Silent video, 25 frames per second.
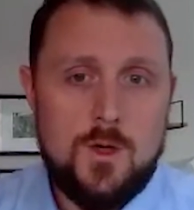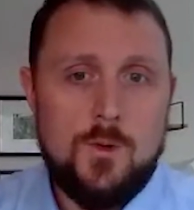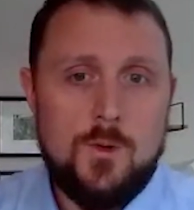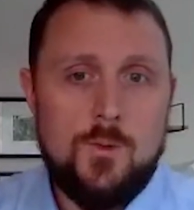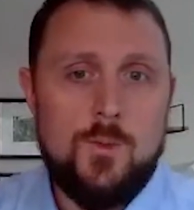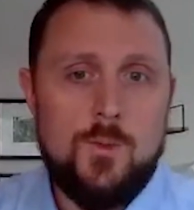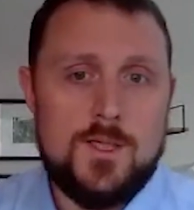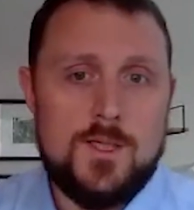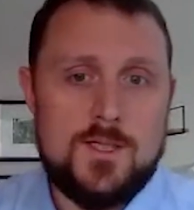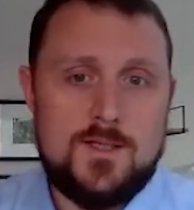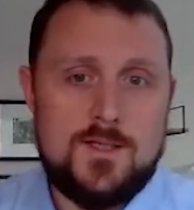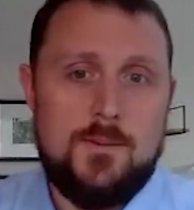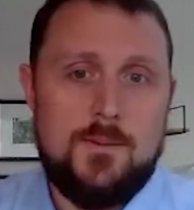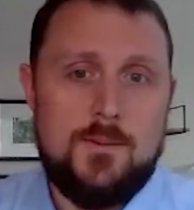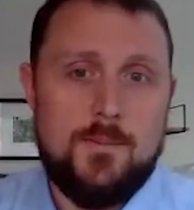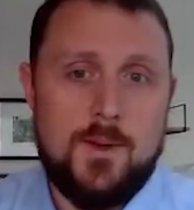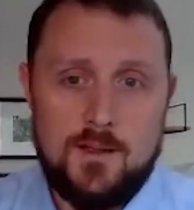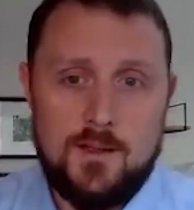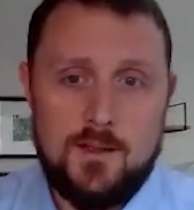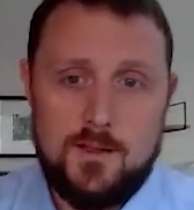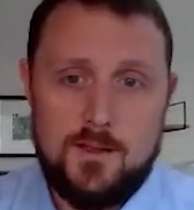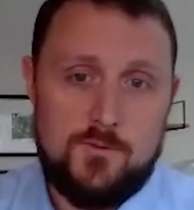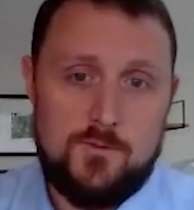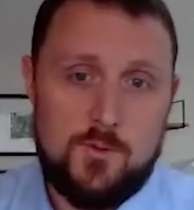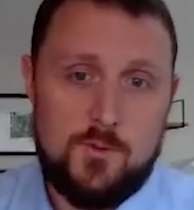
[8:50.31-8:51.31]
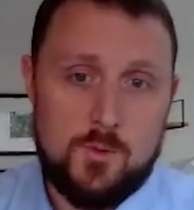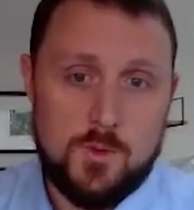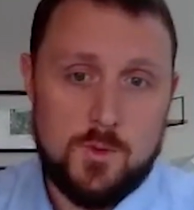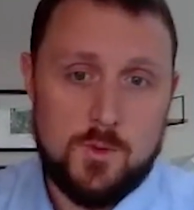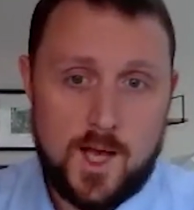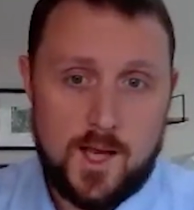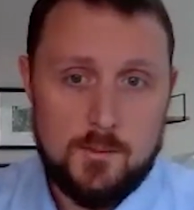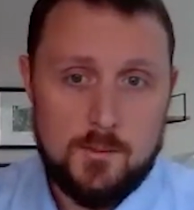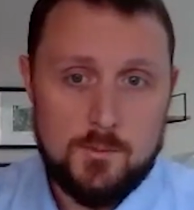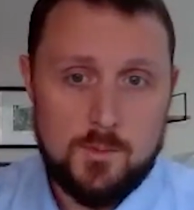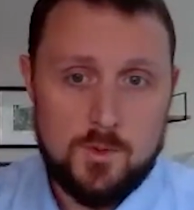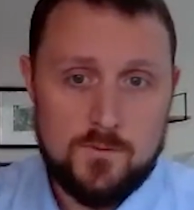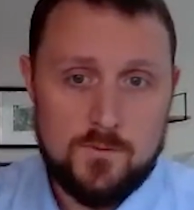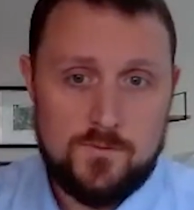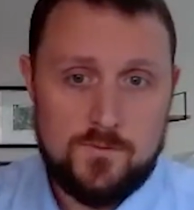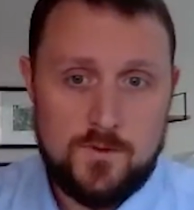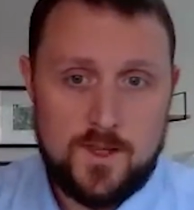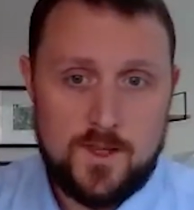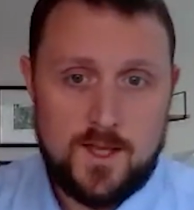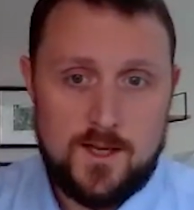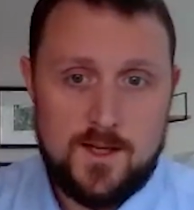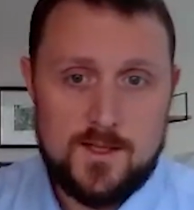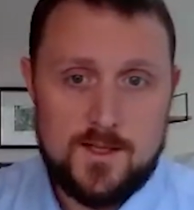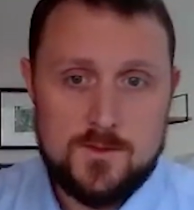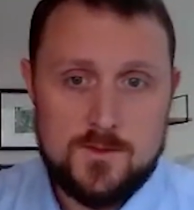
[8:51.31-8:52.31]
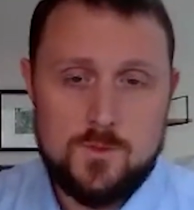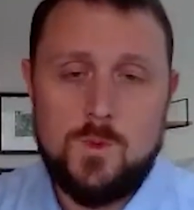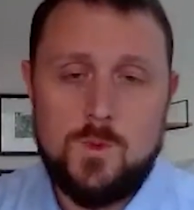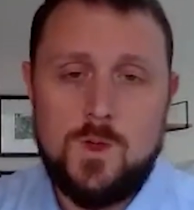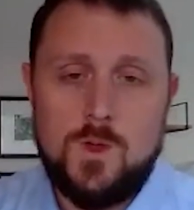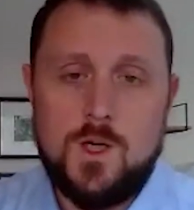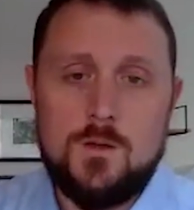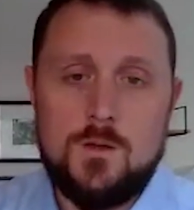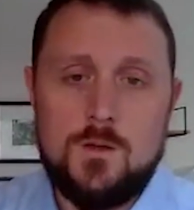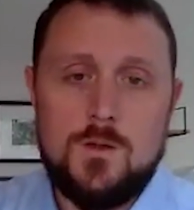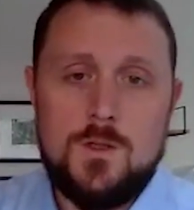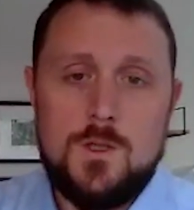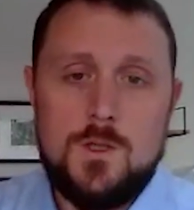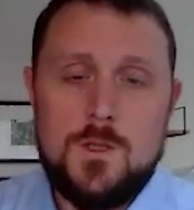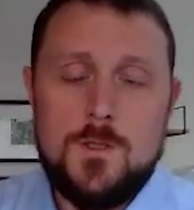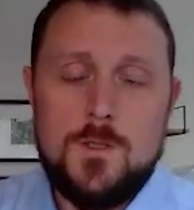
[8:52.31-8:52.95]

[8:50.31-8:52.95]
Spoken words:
which then may leave you liable for that as well.